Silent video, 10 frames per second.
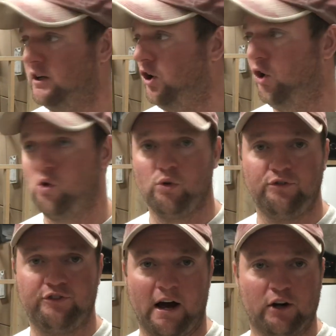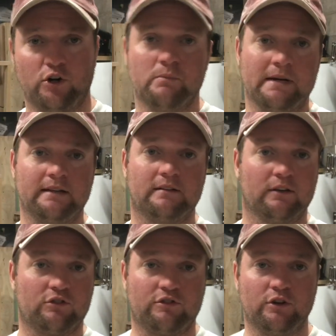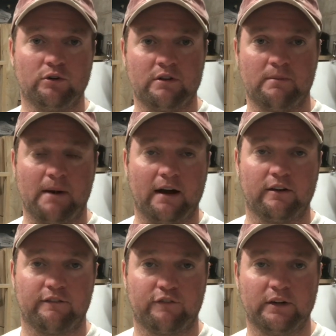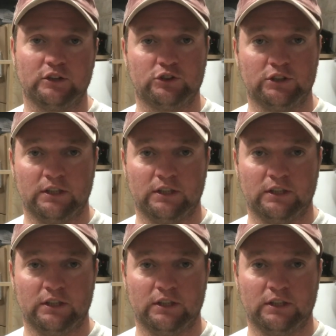old taco meat that's still in the back of the fridge?